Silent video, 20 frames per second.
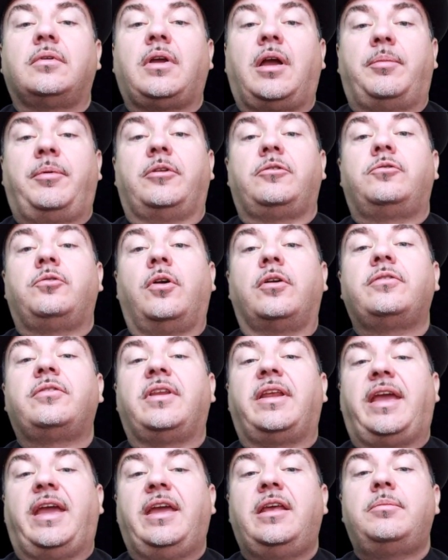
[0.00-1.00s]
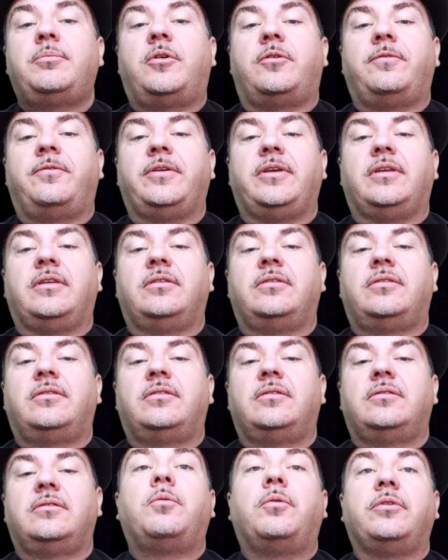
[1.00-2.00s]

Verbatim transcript: How about drugs in animal feeds?